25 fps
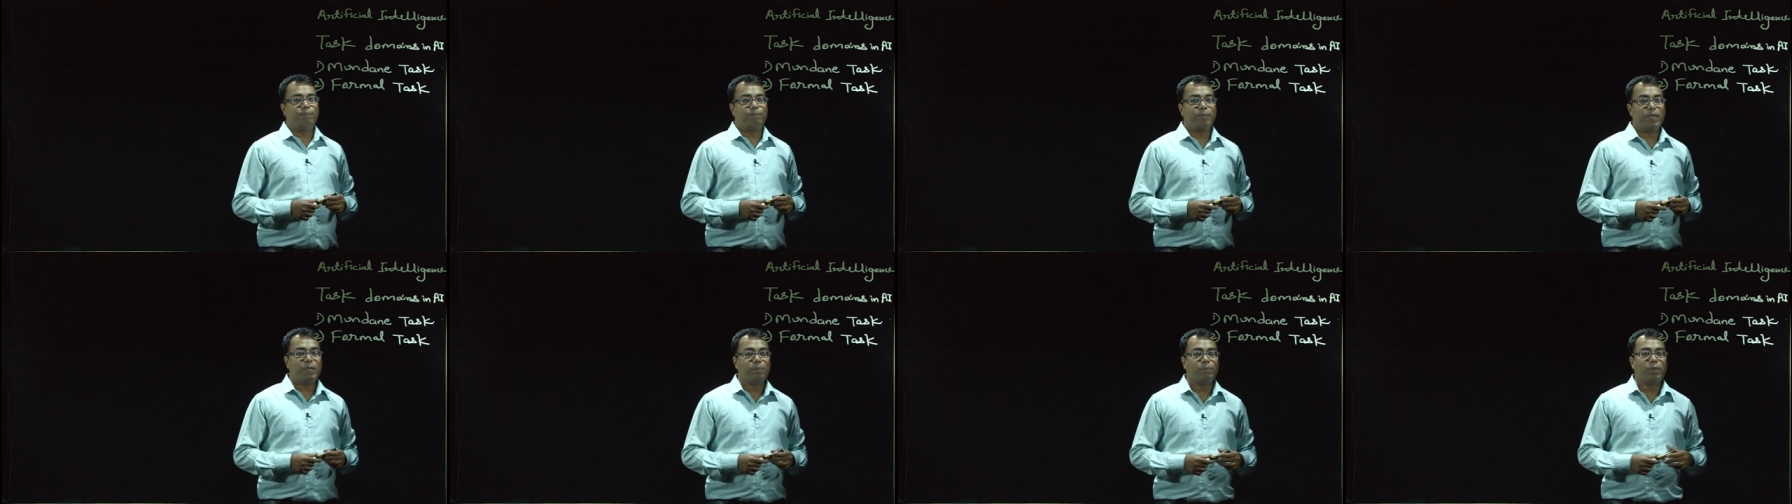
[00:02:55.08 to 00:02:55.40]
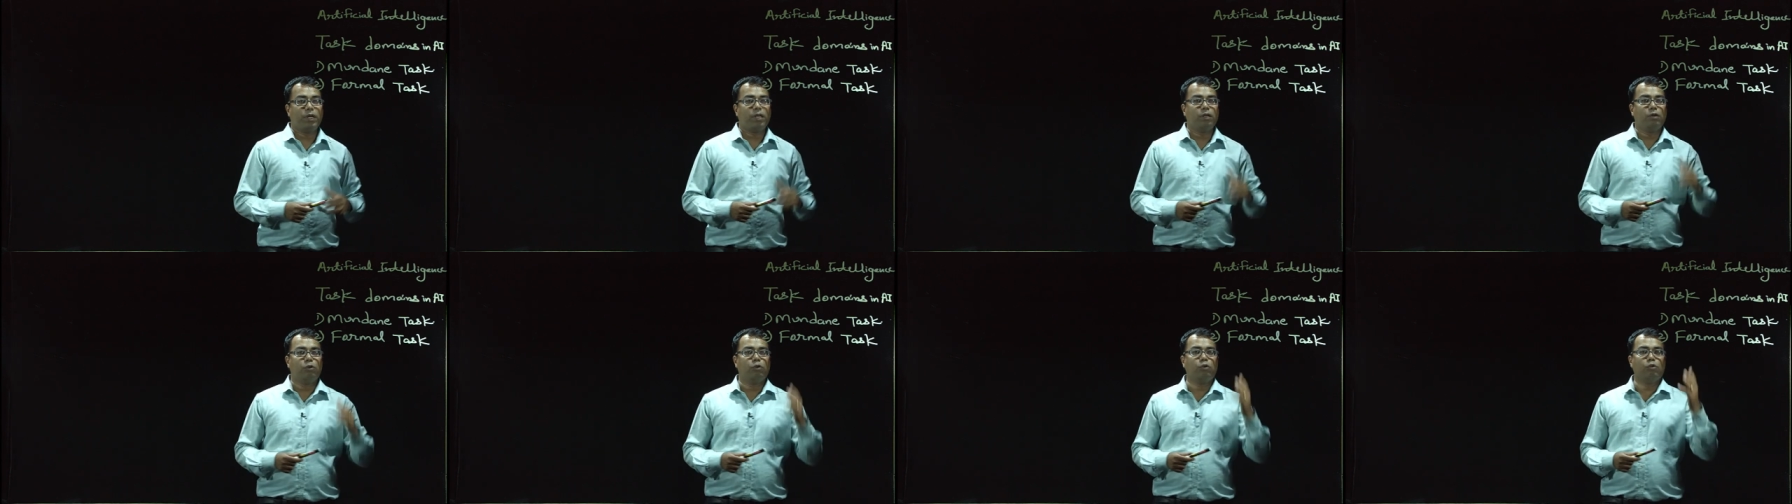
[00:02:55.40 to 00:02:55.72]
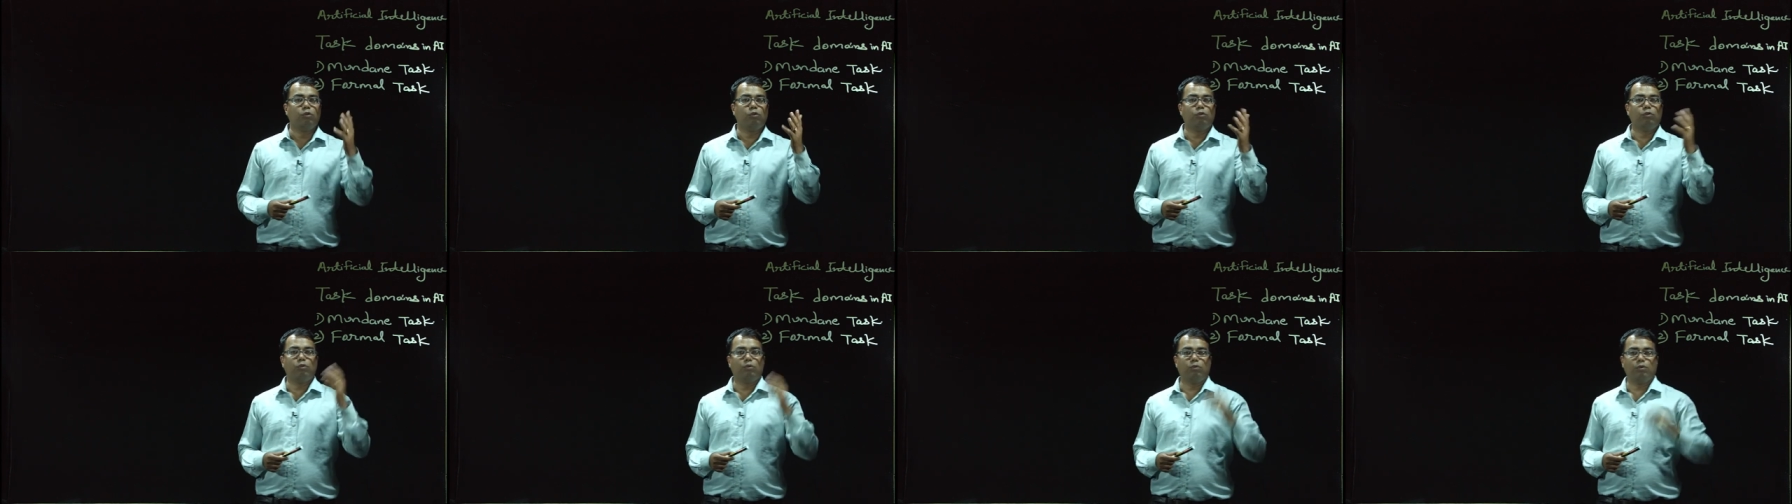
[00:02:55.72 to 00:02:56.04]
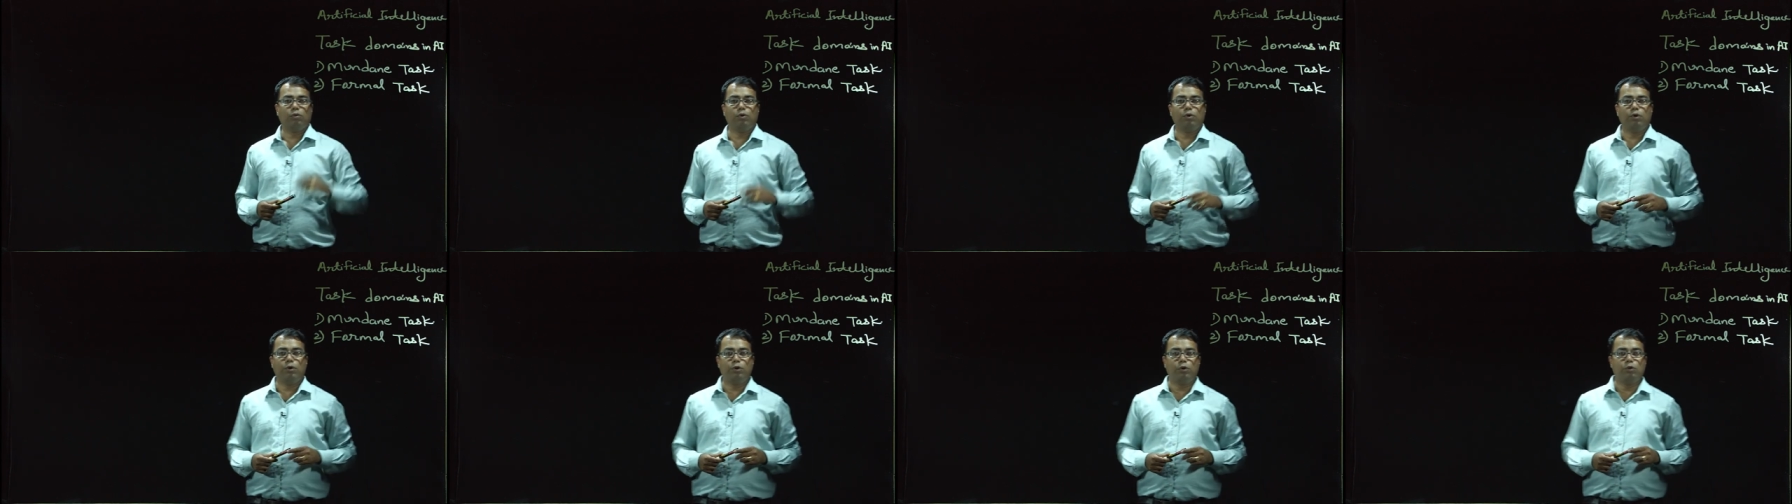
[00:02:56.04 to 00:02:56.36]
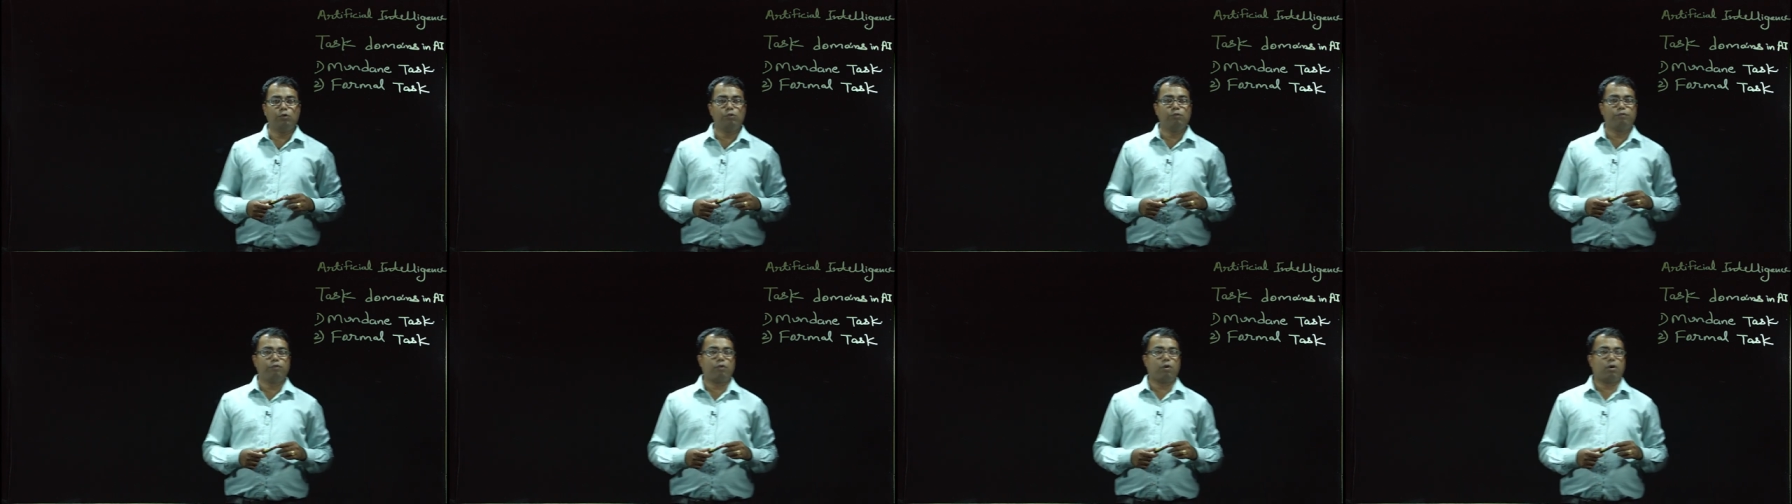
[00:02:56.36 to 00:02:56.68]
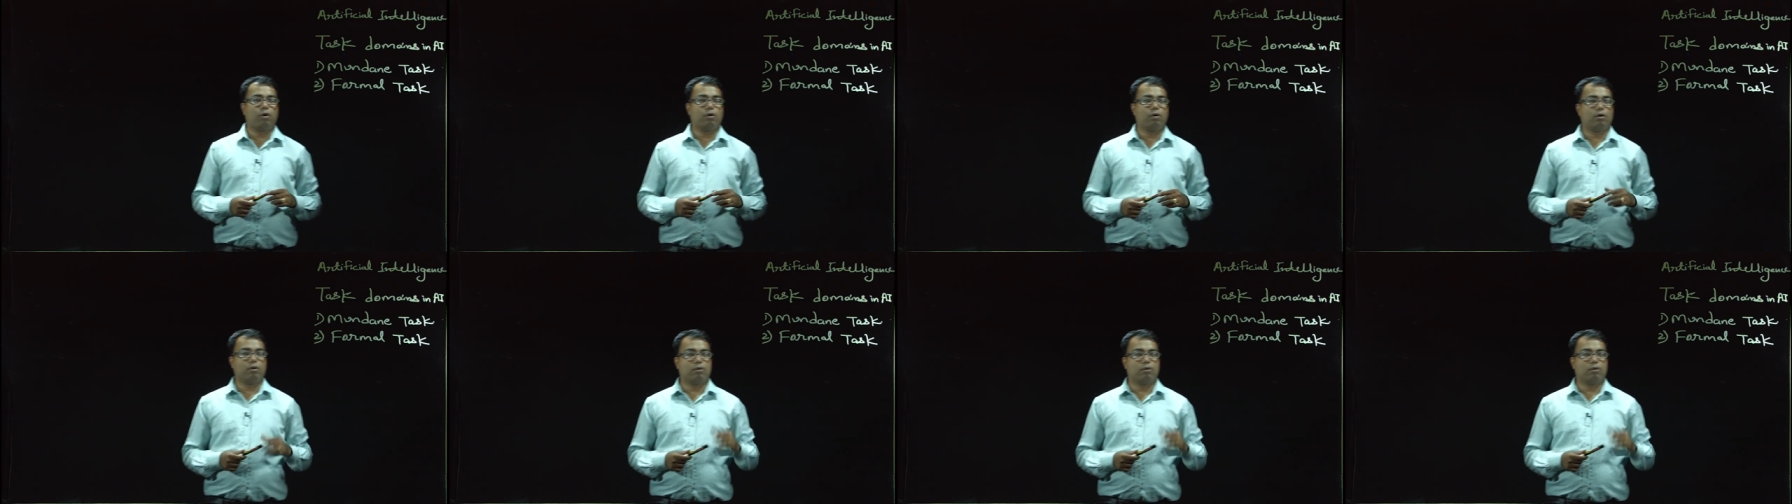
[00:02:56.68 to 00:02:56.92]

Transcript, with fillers: People who do for